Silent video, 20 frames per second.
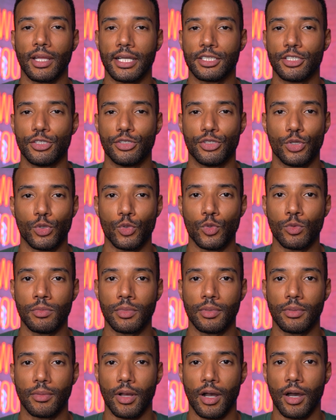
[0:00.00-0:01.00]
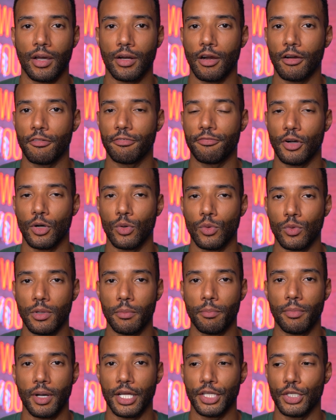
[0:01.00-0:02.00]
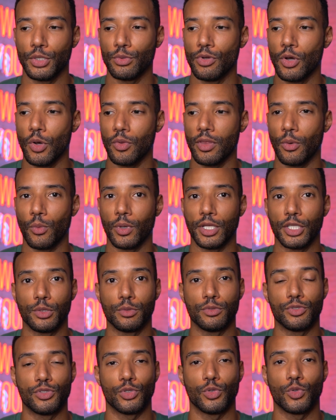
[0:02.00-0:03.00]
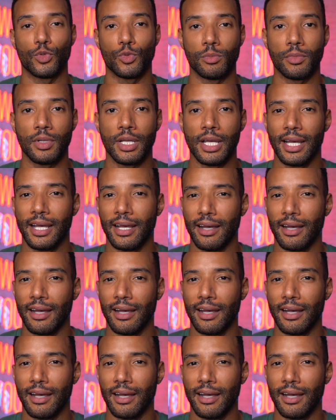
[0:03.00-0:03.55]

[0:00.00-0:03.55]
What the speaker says: like to zoom on our phone, but you know that when you zoom,